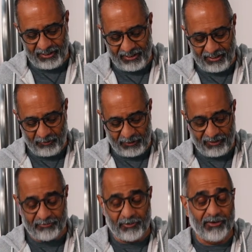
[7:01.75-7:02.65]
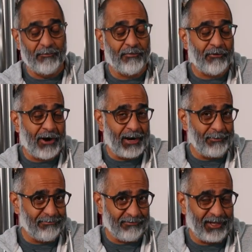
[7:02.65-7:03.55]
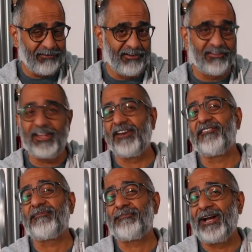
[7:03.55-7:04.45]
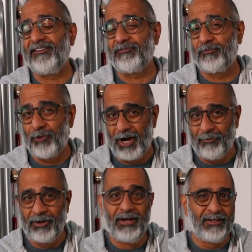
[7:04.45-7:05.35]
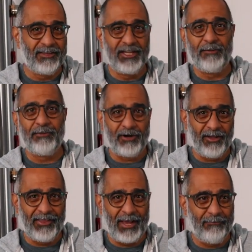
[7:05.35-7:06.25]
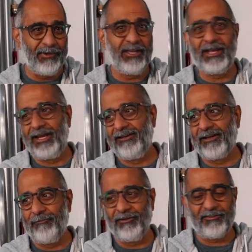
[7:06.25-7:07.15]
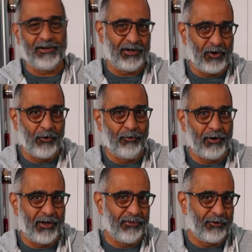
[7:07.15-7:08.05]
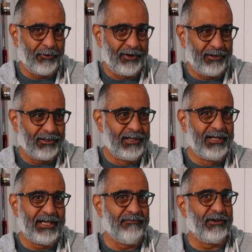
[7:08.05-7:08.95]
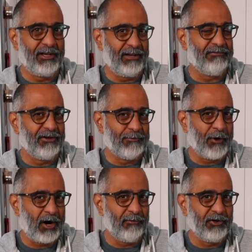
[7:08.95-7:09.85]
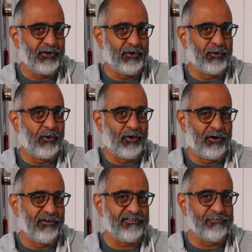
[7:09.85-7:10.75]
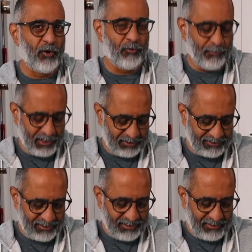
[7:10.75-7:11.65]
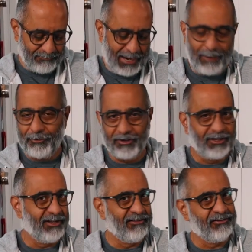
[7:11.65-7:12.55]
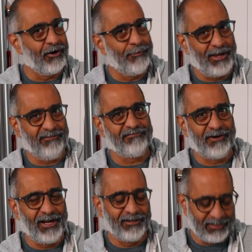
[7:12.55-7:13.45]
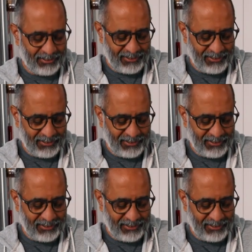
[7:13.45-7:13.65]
is one of the primary flavors in a spice rub that you put on that meat anytime it's going to go on the grill. If you're into barbecue or smoked meat, paprika is your best friend.